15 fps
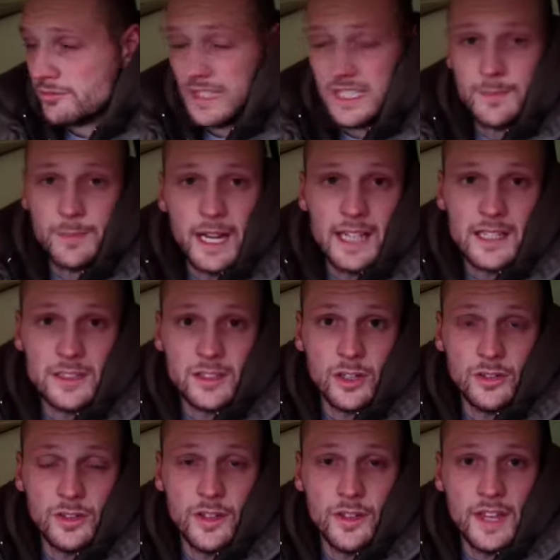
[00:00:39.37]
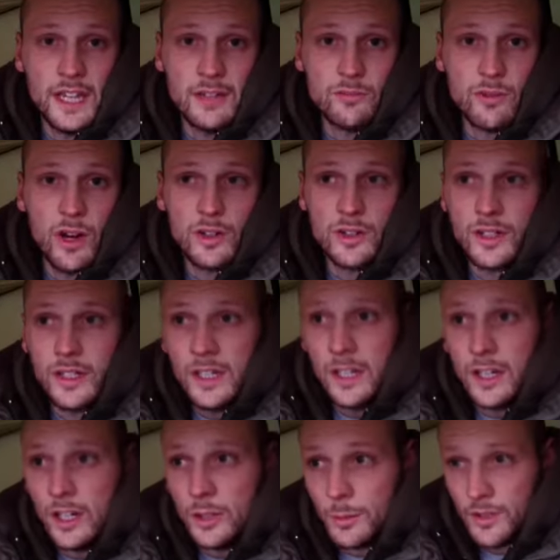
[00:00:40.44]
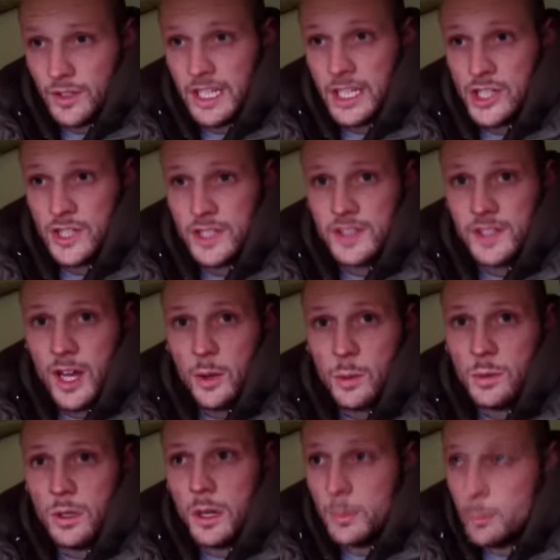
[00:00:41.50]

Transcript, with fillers: on the third rod um, on the edge of the zone,